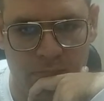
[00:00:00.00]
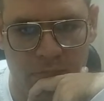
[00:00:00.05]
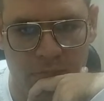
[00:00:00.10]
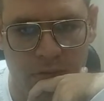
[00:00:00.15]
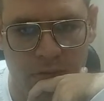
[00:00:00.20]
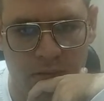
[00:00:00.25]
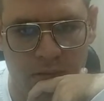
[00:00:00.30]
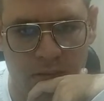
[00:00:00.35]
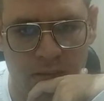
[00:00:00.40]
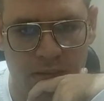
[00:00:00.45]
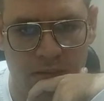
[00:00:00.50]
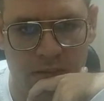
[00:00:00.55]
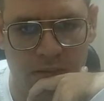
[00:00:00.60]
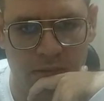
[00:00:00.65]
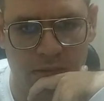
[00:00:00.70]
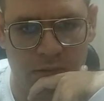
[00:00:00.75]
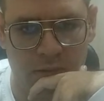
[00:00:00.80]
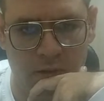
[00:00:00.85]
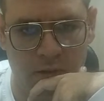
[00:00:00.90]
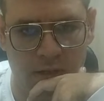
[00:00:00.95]
This is
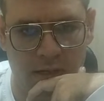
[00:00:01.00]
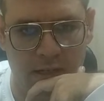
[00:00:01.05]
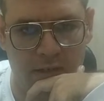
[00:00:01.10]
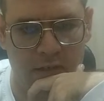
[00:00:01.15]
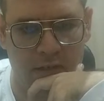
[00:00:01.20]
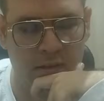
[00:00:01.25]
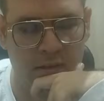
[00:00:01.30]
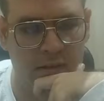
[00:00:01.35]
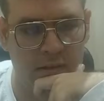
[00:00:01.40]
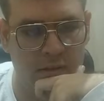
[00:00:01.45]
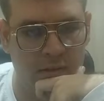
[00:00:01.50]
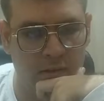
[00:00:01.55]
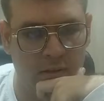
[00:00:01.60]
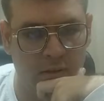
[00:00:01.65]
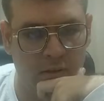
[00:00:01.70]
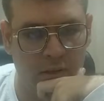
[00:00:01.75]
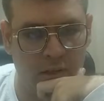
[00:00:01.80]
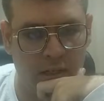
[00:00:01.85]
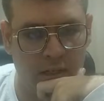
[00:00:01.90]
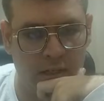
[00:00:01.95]
correct.
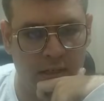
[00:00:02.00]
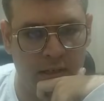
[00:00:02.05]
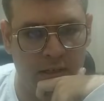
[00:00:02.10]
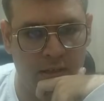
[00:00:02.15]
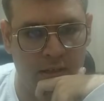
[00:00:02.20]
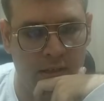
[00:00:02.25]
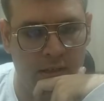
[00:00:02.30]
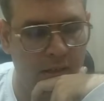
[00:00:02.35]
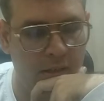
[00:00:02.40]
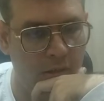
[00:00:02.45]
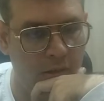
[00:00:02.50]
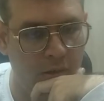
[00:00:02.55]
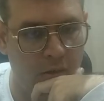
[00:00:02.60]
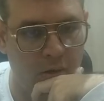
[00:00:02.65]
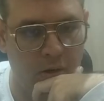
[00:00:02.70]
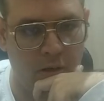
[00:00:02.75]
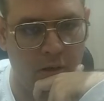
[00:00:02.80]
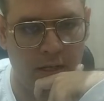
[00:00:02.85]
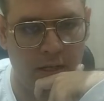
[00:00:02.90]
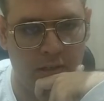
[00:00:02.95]
Okay,
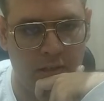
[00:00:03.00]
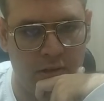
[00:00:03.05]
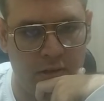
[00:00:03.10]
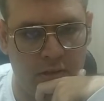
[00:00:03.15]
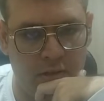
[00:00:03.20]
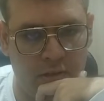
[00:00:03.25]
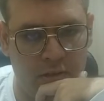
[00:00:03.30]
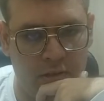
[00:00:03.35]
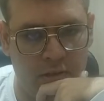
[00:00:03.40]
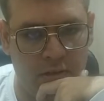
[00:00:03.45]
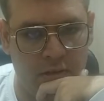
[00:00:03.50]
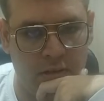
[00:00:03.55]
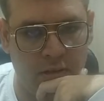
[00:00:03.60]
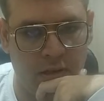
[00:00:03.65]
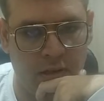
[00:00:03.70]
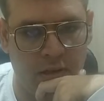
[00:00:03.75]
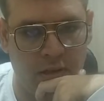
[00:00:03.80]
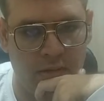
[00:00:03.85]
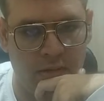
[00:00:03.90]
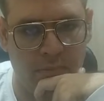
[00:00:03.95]
correct.
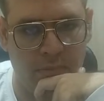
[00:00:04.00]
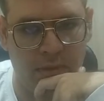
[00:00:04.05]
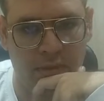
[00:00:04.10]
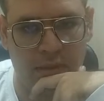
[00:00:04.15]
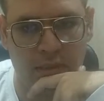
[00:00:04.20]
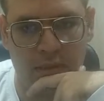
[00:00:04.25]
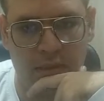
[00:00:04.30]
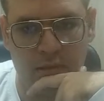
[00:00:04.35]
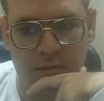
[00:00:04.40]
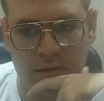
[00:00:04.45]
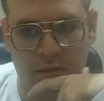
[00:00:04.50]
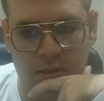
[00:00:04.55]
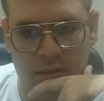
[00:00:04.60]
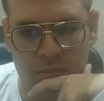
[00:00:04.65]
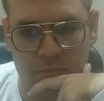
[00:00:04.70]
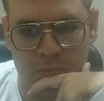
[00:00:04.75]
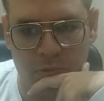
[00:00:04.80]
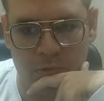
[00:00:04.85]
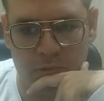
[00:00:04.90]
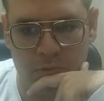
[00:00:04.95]
But this
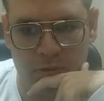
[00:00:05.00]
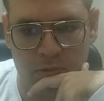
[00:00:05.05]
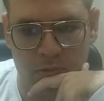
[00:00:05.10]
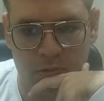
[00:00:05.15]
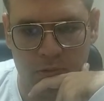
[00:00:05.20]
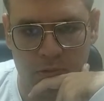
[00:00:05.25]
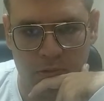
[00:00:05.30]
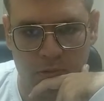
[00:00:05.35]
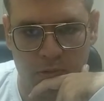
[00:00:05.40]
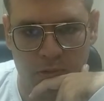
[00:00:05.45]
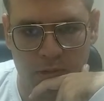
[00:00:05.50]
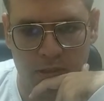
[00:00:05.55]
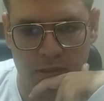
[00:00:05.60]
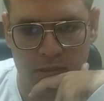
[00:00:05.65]
move is not correct.